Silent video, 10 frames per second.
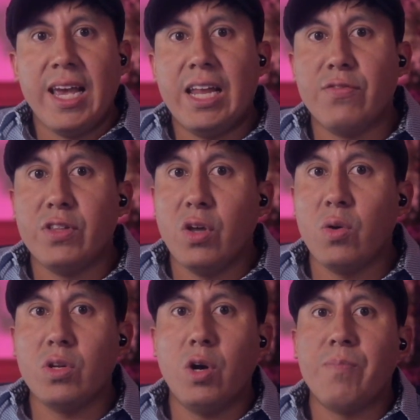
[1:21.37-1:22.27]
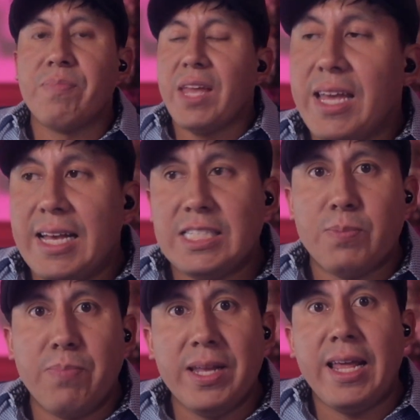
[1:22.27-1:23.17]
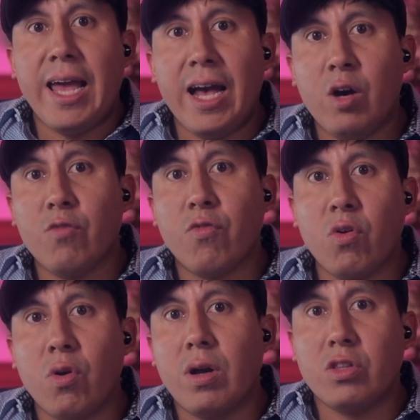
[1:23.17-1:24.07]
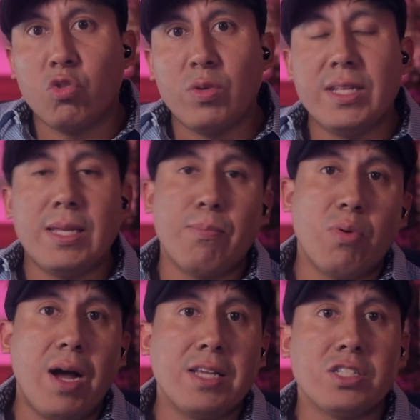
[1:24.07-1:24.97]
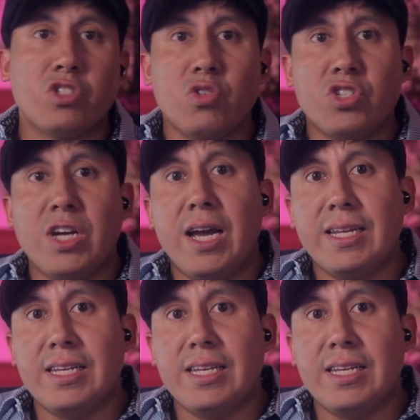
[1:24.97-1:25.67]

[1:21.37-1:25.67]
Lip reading: And if you don't know, it's been hell for 3D projects to shine in